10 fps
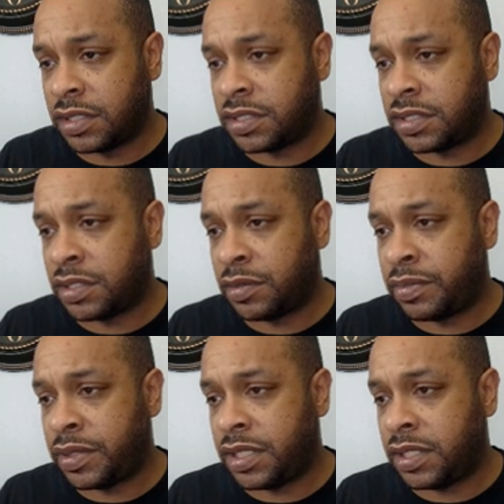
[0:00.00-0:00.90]
It's still
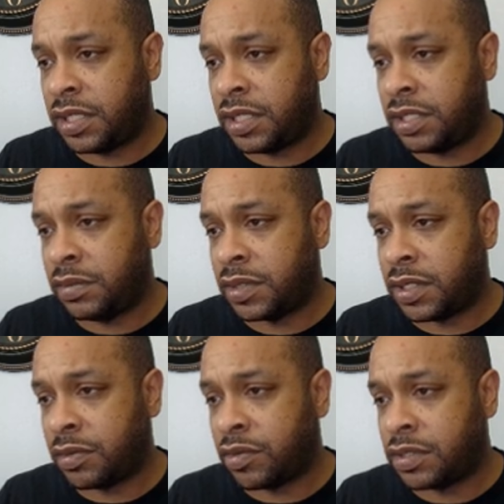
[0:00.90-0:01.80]
pending, but
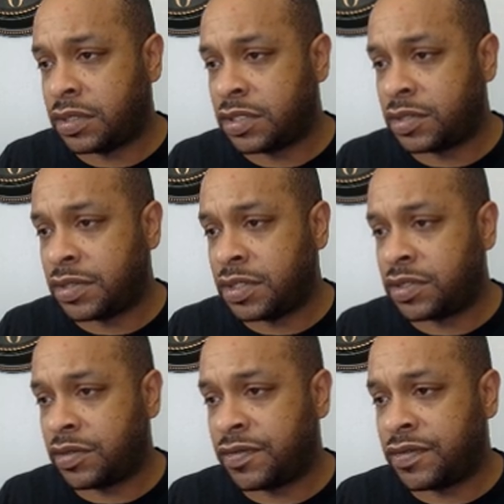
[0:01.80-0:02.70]
I'm going to
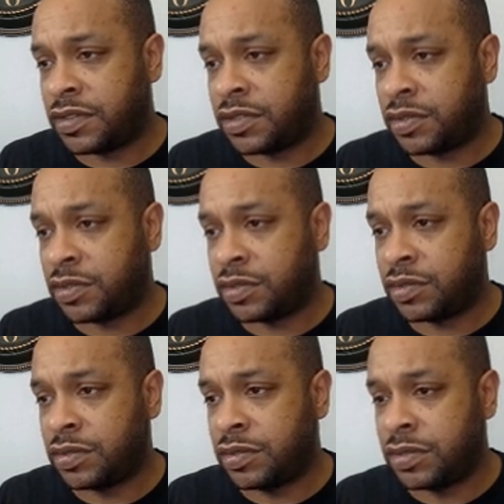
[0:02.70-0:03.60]
switch over
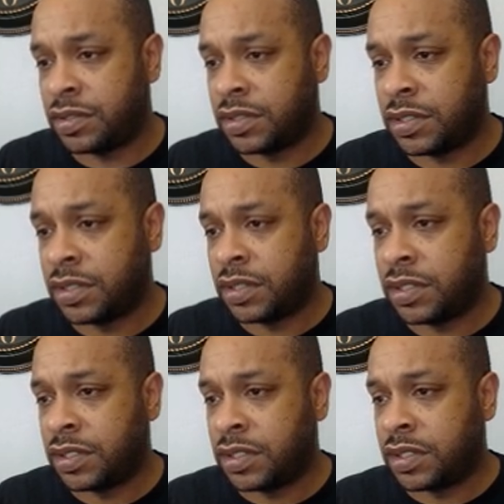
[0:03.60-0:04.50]
to
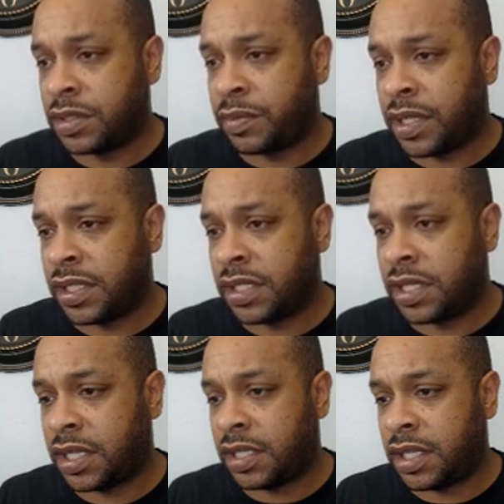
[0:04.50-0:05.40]
the
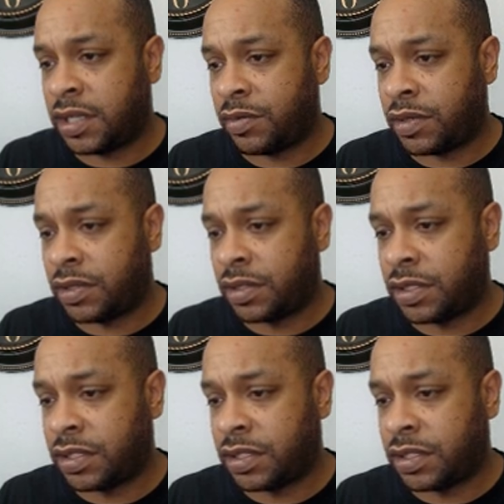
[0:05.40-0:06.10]
Polygon network.